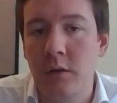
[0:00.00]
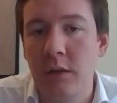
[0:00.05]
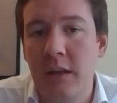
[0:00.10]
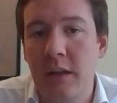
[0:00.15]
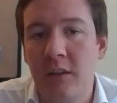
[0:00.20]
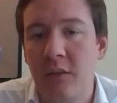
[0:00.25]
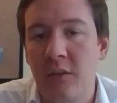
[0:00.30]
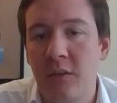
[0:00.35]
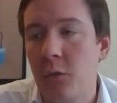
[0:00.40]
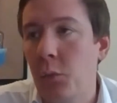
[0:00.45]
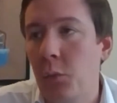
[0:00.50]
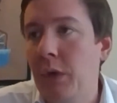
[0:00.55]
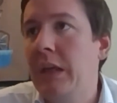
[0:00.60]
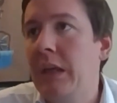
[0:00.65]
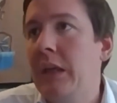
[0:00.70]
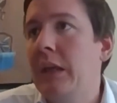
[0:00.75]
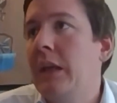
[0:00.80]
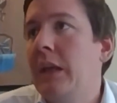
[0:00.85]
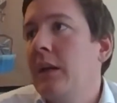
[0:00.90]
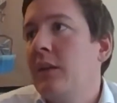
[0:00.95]
next
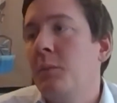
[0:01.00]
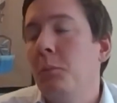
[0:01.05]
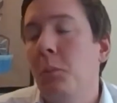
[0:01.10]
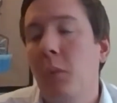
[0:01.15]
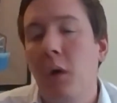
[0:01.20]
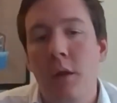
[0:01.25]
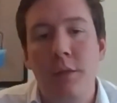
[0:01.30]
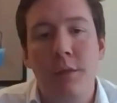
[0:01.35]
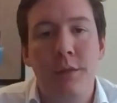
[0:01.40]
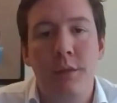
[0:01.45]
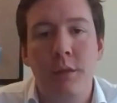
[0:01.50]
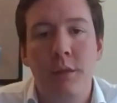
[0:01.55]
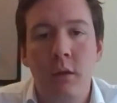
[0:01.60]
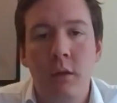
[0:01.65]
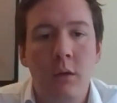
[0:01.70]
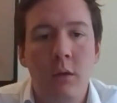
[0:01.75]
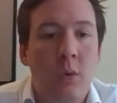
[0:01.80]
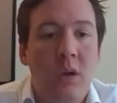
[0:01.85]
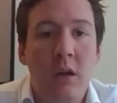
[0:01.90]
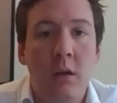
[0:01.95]
week, next month.
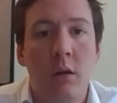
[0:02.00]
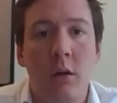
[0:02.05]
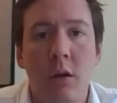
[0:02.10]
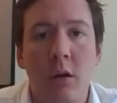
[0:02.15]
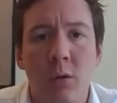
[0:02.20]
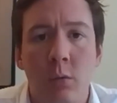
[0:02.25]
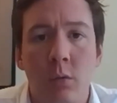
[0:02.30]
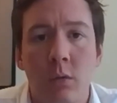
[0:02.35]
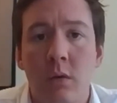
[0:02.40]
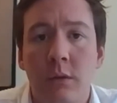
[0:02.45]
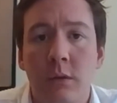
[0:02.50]
We don't know.